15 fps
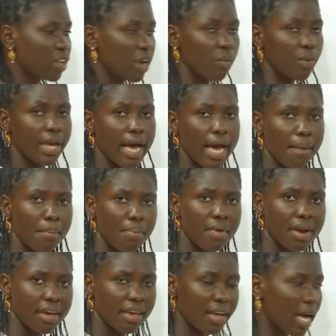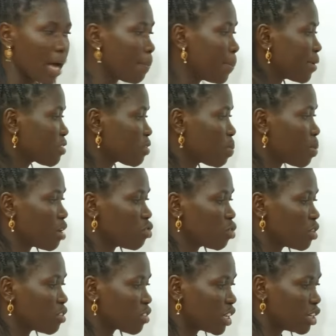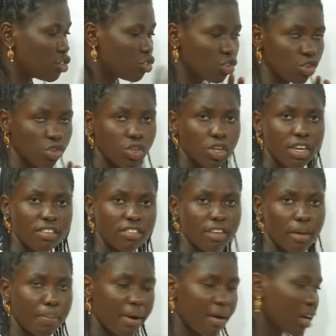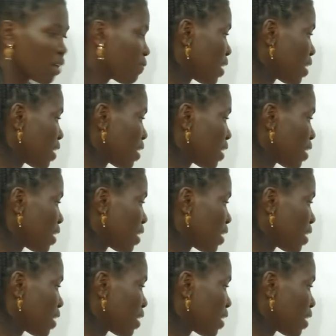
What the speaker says: said we are breaking up expressions into separate